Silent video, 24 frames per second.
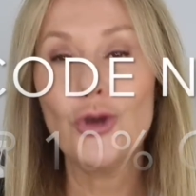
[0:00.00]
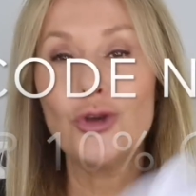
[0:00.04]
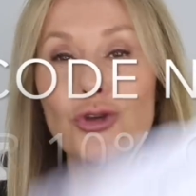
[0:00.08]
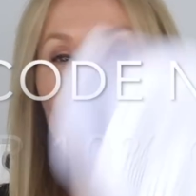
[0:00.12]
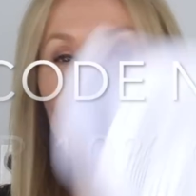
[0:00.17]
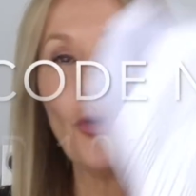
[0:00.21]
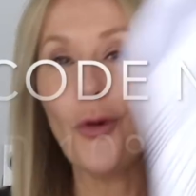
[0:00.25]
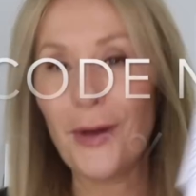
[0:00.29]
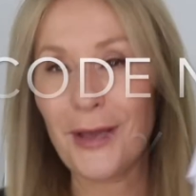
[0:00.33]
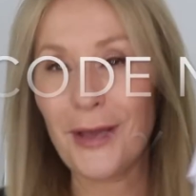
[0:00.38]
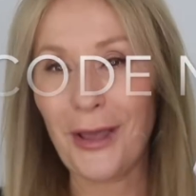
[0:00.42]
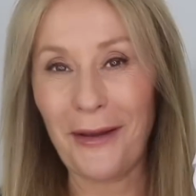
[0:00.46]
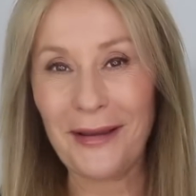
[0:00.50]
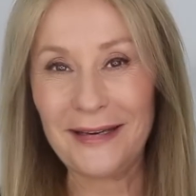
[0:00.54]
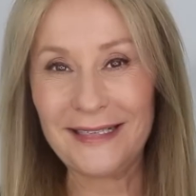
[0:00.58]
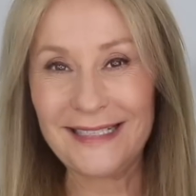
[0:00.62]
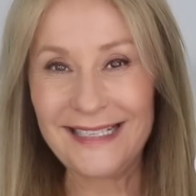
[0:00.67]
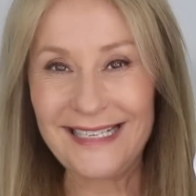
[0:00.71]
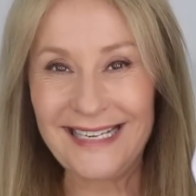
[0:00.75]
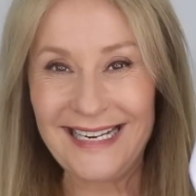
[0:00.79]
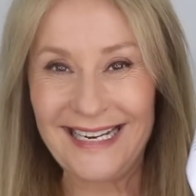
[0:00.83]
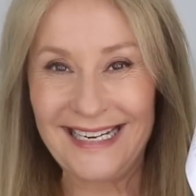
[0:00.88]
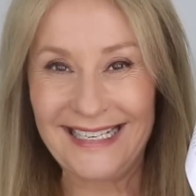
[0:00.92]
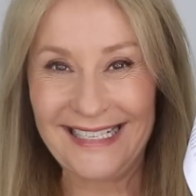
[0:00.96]
You're going
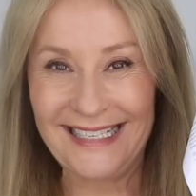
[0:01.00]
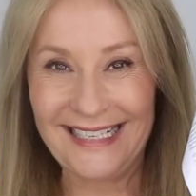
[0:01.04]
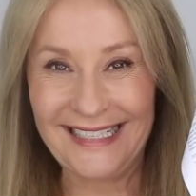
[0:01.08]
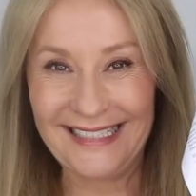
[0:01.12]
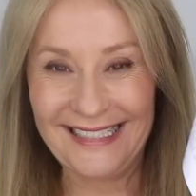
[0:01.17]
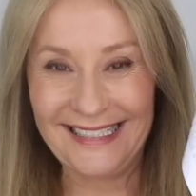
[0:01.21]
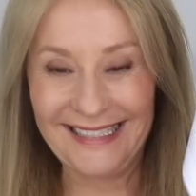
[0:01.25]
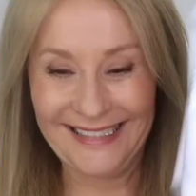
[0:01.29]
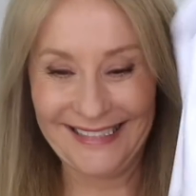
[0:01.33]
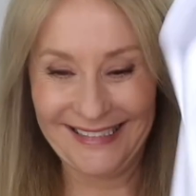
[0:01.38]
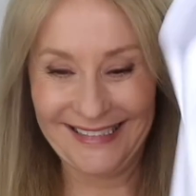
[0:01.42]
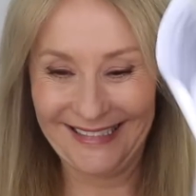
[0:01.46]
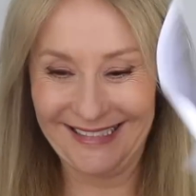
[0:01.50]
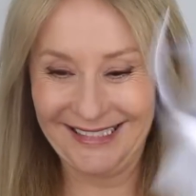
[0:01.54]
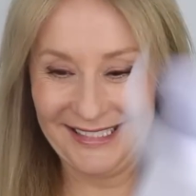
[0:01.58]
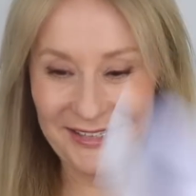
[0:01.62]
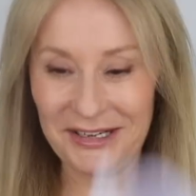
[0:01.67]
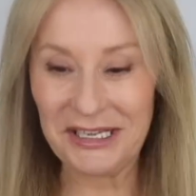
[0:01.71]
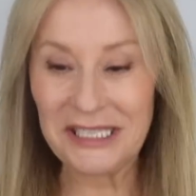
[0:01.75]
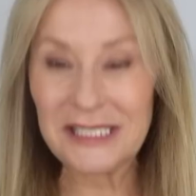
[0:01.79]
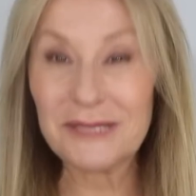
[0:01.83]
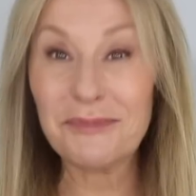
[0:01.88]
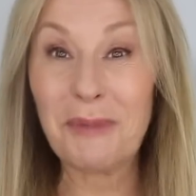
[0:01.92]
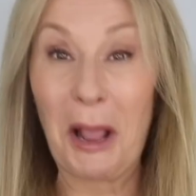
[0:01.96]
to need it to
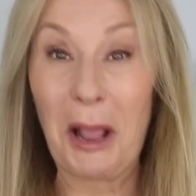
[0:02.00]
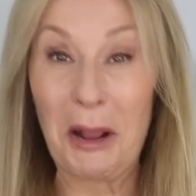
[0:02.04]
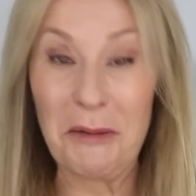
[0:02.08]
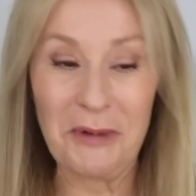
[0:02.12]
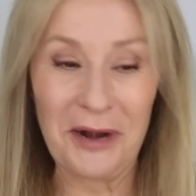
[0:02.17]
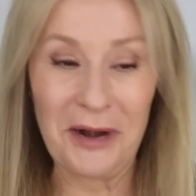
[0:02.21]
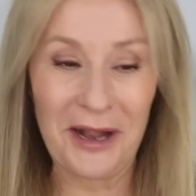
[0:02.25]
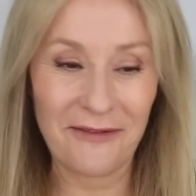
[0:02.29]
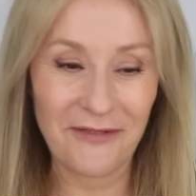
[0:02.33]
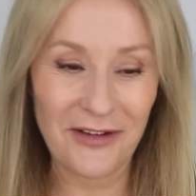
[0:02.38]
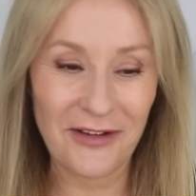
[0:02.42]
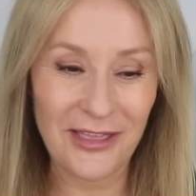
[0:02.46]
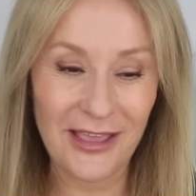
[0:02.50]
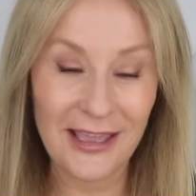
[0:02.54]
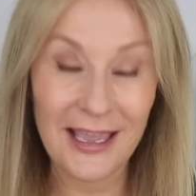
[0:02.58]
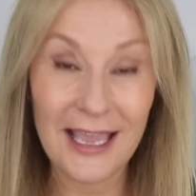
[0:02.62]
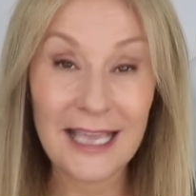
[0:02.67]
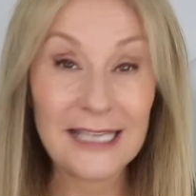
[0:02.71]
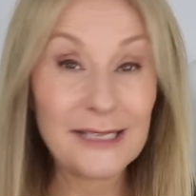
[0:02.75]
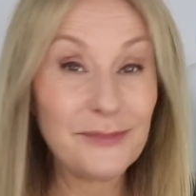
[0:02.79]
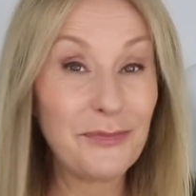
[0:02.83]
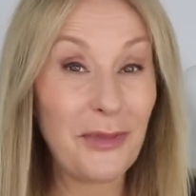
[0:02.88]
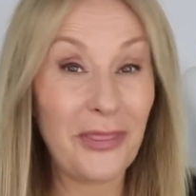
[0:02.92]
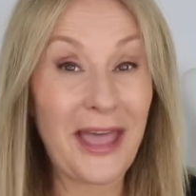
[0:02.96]
explain what everything
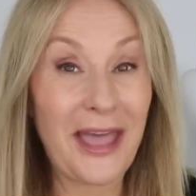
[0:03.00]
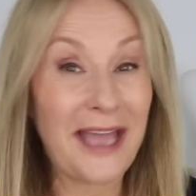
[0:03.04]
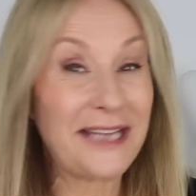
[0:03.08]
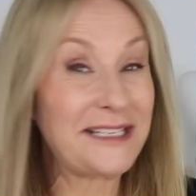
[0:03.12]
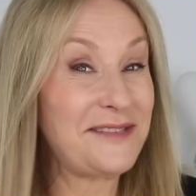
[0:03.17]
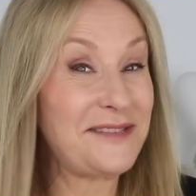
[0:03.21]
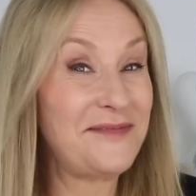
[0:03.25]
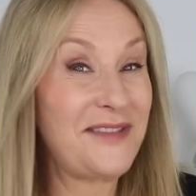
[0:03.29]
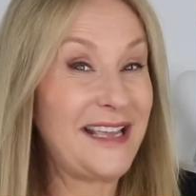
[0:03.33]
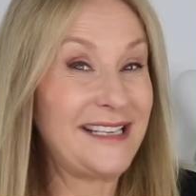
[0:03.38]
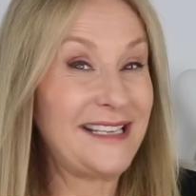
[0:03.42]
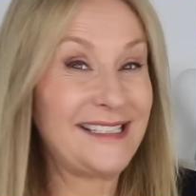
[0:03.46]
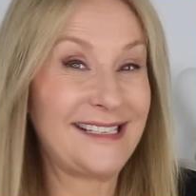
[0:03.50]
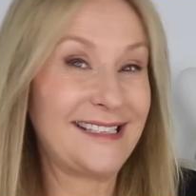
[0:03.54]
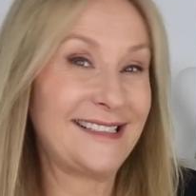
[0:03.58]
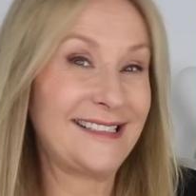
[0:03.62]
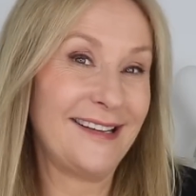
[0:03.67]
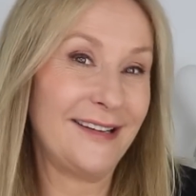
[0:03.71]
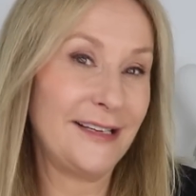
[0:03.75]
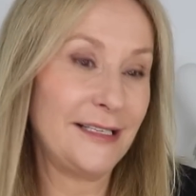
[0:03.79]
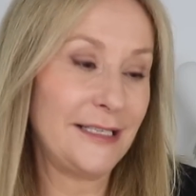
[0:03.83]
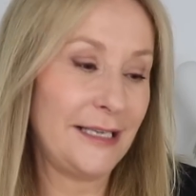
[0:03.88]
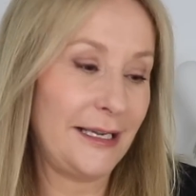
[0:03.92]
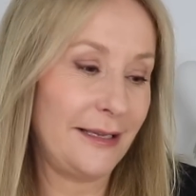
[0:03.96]
is, but that to me is
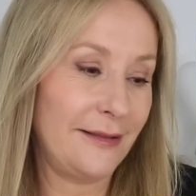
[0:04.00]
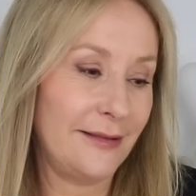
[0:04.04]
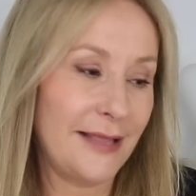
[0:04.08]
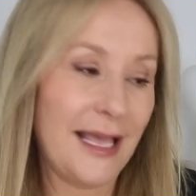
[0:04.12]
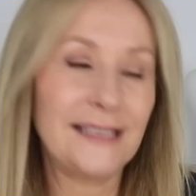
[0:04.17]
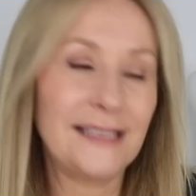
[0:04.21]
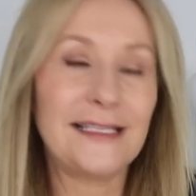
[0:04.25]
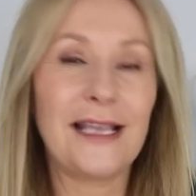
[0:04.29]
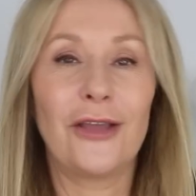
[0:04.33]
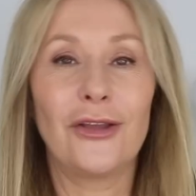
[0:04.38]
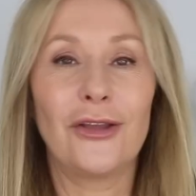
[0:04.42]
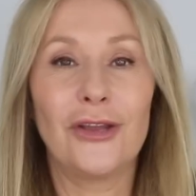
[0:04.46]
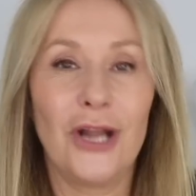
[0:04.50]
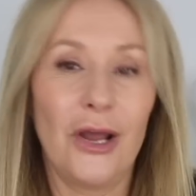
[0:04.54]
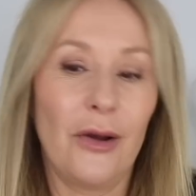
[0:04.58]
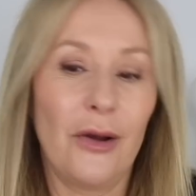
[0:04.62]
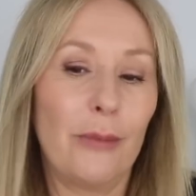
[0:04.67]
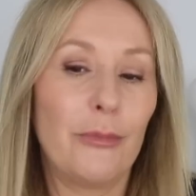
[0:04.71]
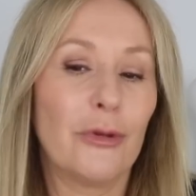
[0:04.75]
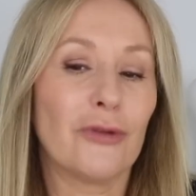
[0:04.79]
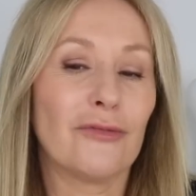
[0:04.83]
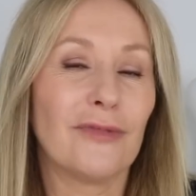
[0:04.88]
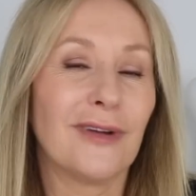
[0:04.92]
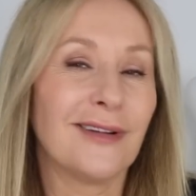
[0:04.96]
exciting. That's how you know
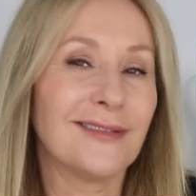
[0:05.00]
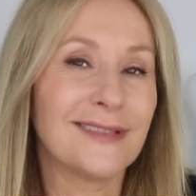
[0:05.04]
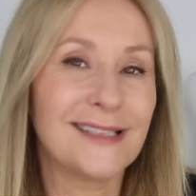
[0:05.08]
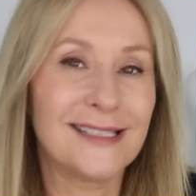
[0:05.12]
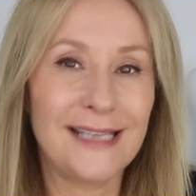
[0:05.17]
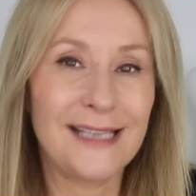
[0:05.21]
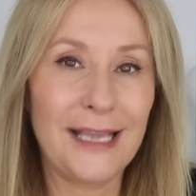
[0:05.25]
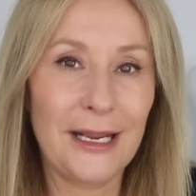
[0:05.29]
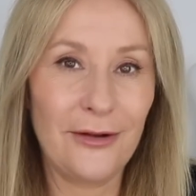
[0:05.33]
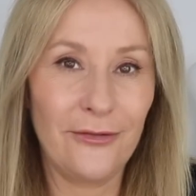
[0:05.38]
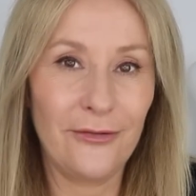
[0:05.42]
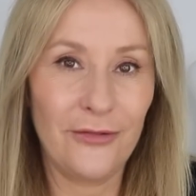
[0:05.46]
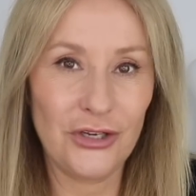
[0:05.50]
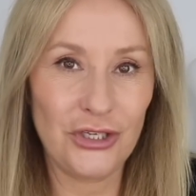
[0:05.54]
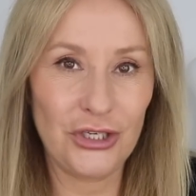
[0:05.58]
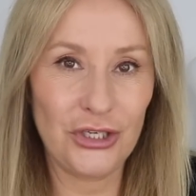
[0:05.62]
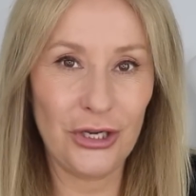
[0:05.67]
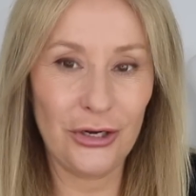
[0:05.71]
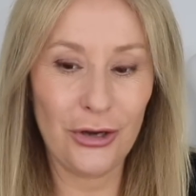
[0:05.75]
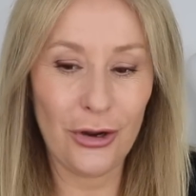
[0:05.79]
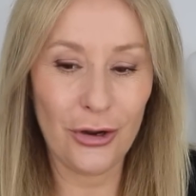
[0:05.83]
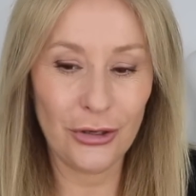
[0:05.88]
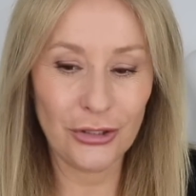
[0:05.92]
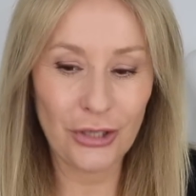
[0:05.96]
I'm a real skin
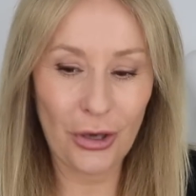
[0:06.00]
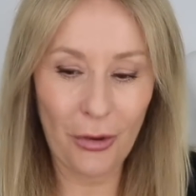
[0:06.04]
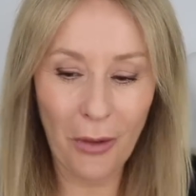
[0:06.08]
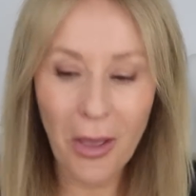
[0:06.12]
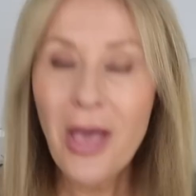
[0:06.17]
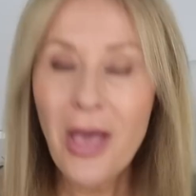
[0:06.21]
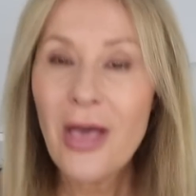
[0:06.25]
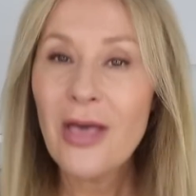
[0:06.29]
aficionado.